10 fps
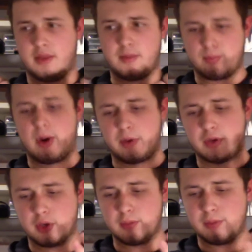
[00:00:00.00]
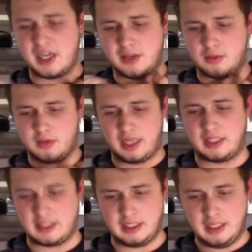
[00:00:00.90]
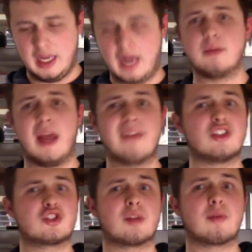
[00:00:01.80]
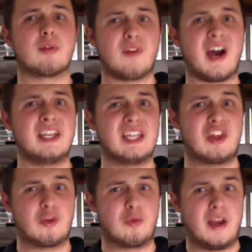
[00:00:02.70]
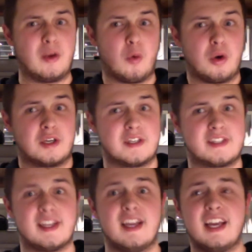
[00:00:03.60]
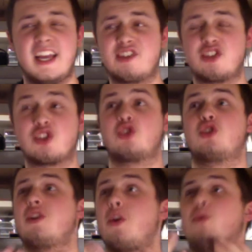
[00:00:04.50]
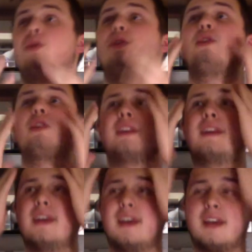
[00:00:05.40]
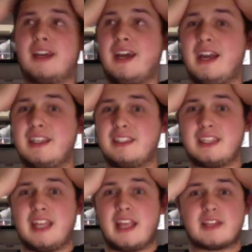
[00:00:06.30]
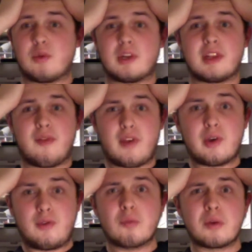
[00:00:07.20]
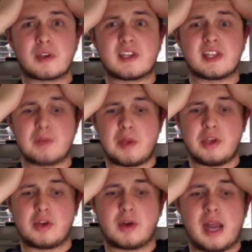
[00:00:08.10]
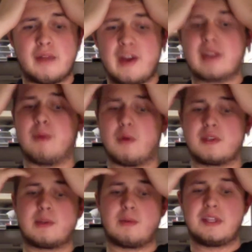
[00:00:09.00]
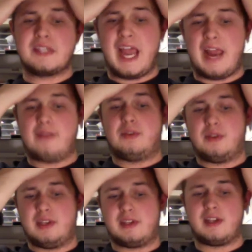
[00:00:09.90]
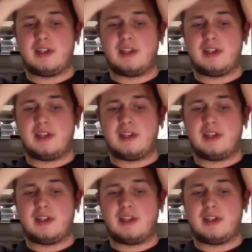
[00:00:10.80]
probably could, but I'm having trouble finding the right words. It's just so good. It's one of the very few books that has made me cry. In fact, most of the ones after this